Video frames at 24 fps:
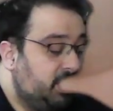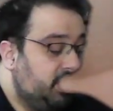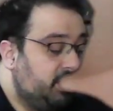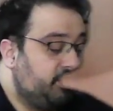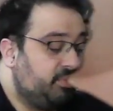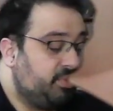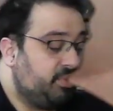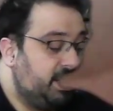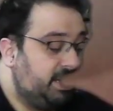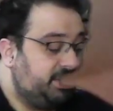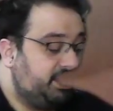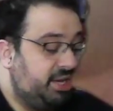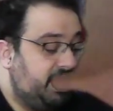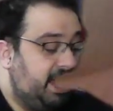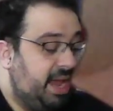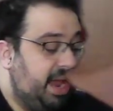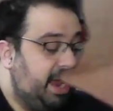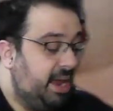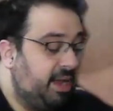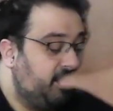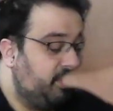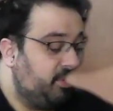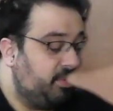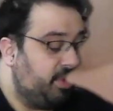Raging
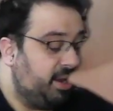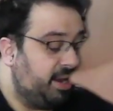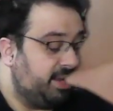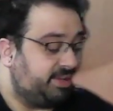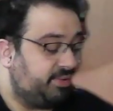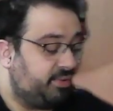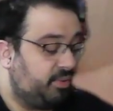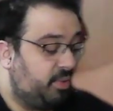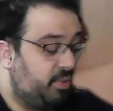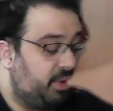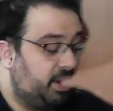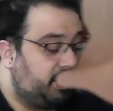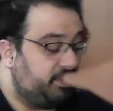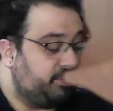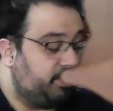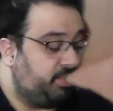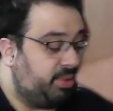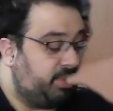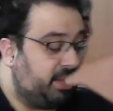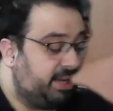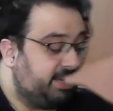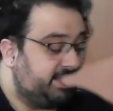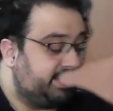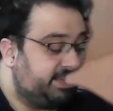Cannon hits for 100
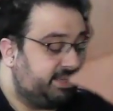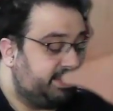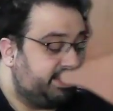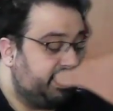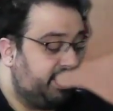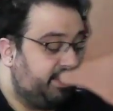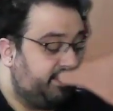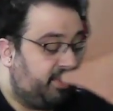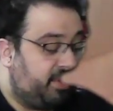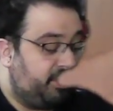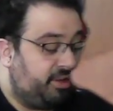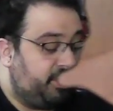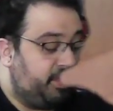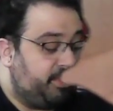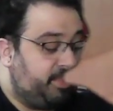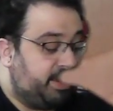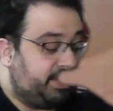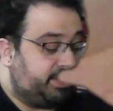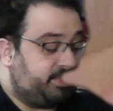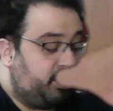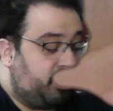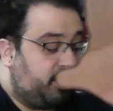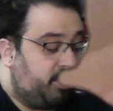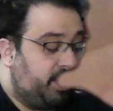plus. If all your bench
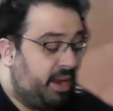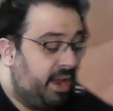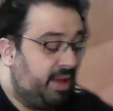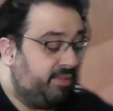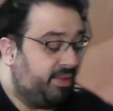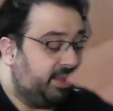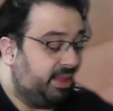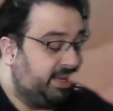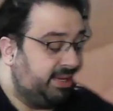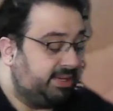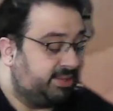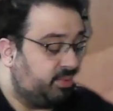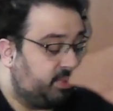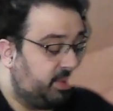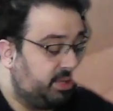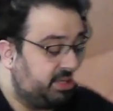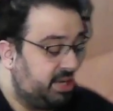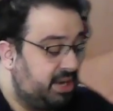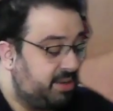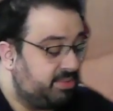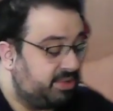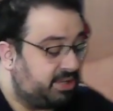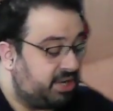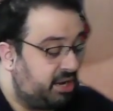Pokemon have at least 1
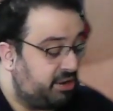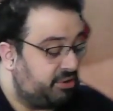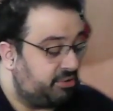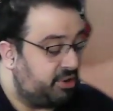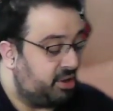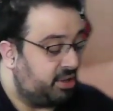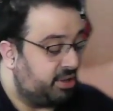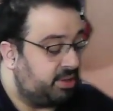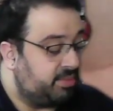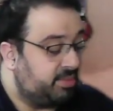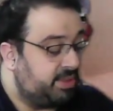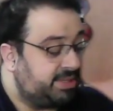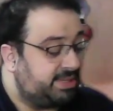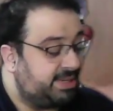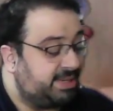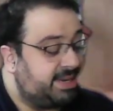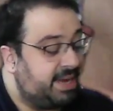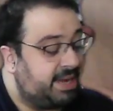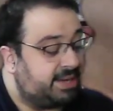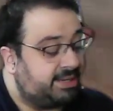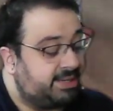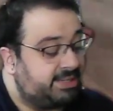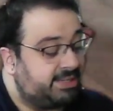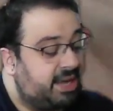damage counter on them, this
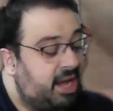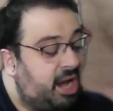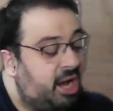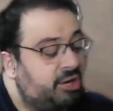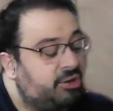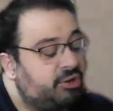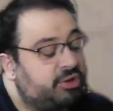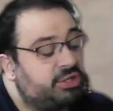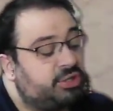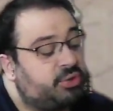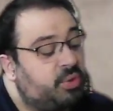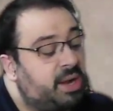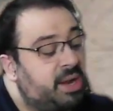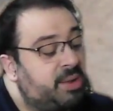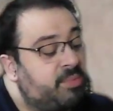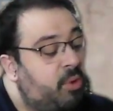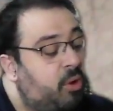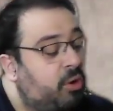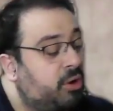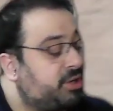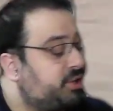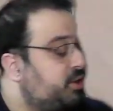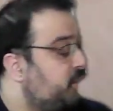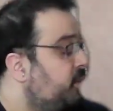attack does 120
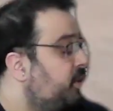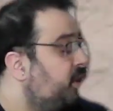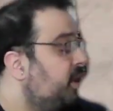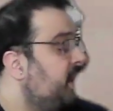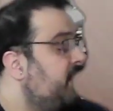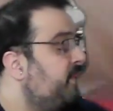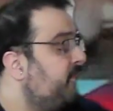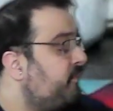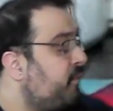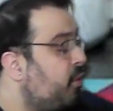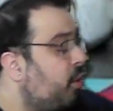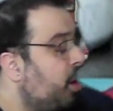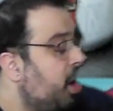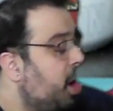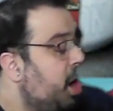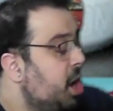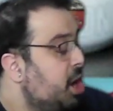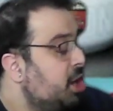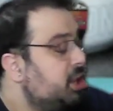more, so it'll hit for